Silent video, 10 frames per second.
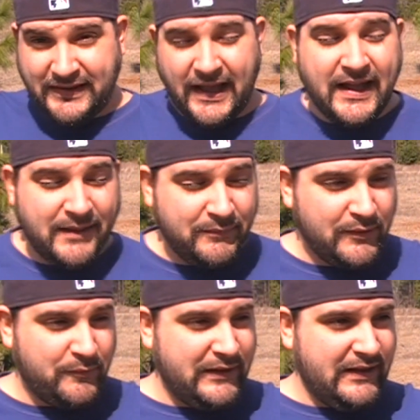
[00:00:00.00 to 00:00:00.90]
time
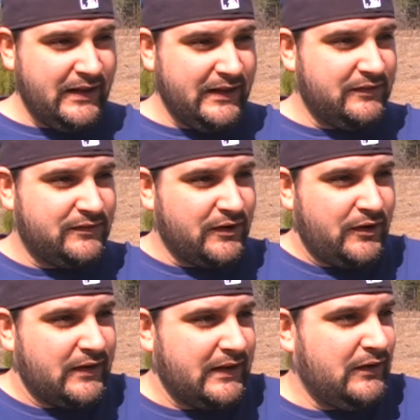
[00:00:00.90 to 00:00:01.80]
that we
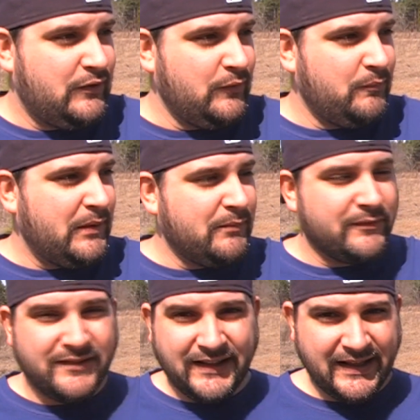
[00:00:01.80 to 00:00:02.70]
exert into
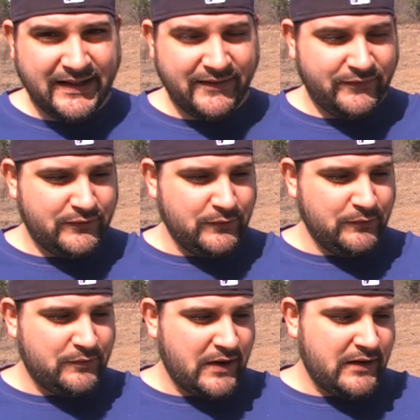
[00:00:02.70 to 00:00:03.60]
people's lives
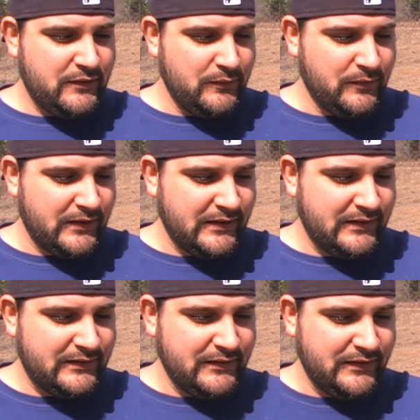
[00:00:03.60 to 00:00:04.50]
to try to
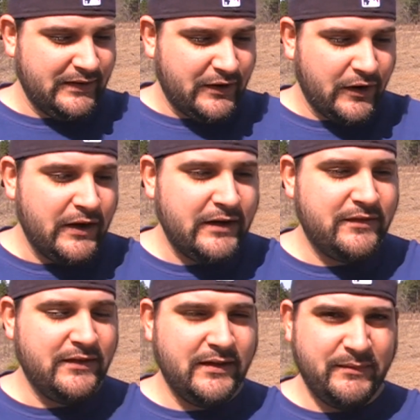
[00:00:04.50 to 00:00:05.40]
uh, to
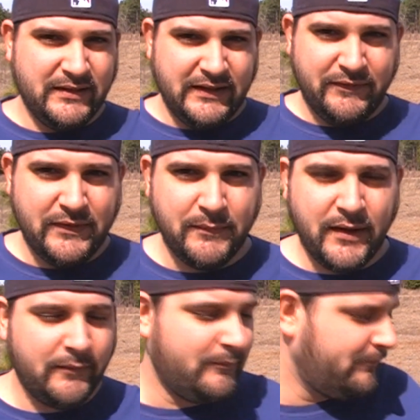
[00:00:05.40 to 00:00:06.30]
encourage them and lift them
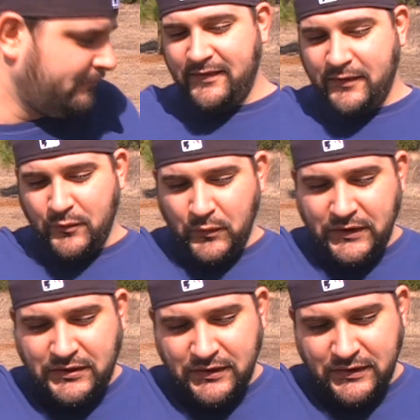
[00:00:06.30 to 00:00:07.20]
up, and that
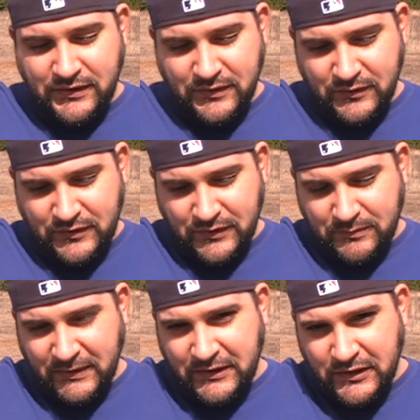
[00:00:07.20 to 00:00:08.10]
we should
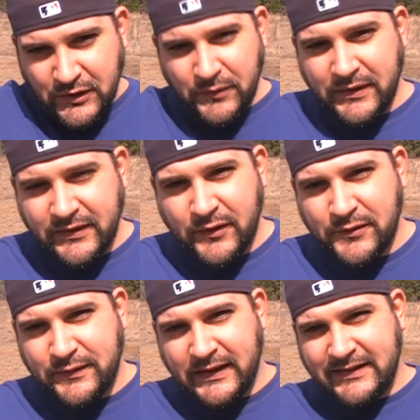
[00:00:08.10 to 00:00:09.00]
should be doing
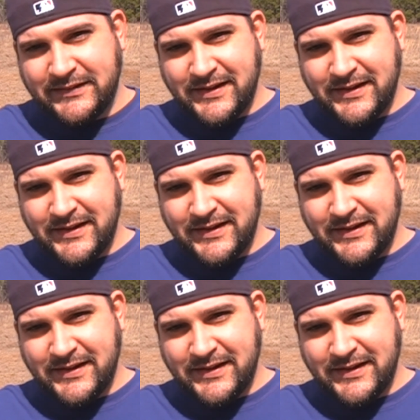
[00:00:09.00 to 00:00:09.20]
those things